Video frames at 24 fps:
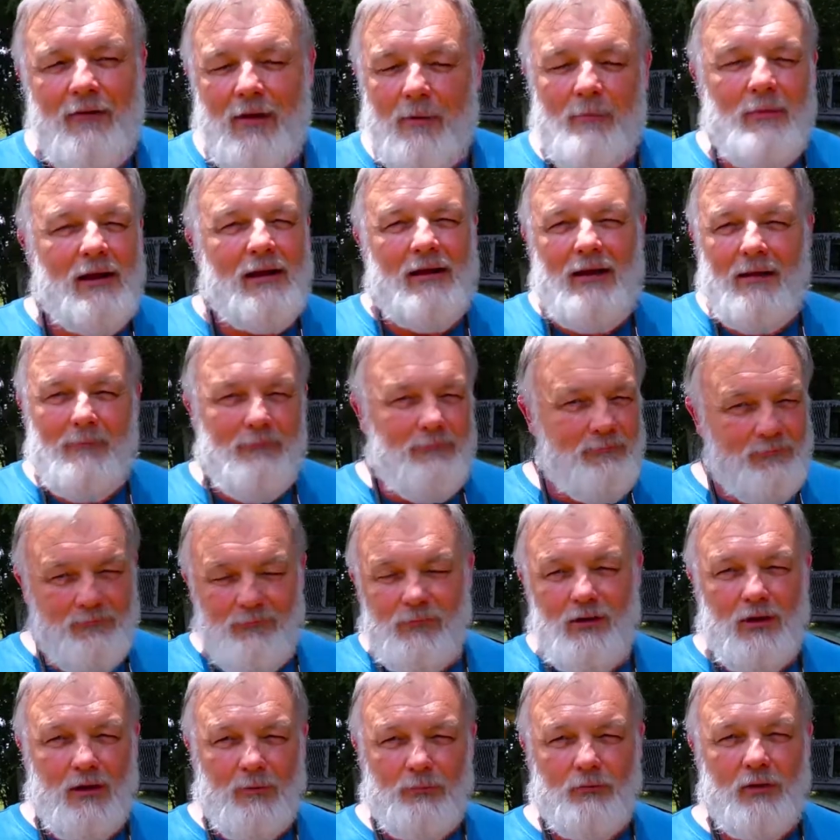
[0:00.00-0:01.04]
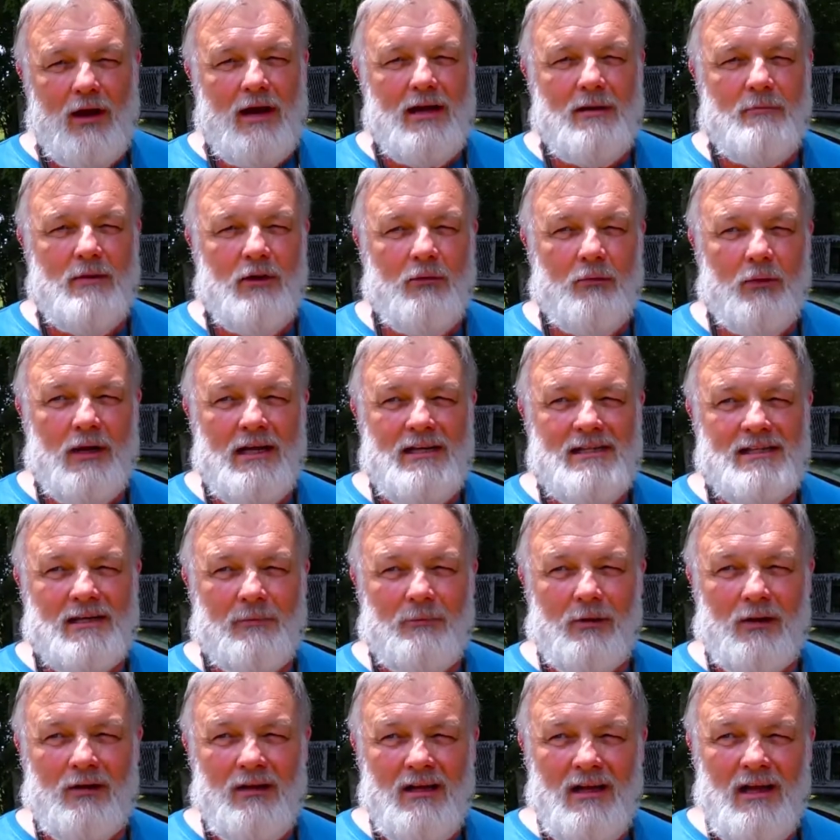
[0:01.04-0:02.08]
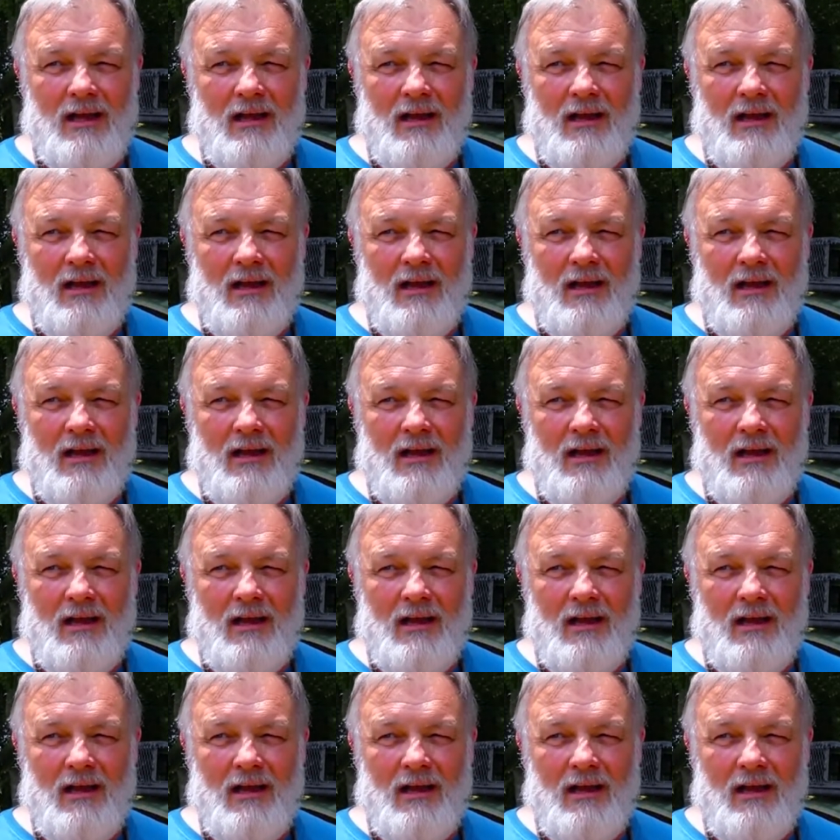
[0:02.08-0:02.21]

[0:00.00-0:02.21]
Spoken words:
I mean, I'm trying to be reasonable.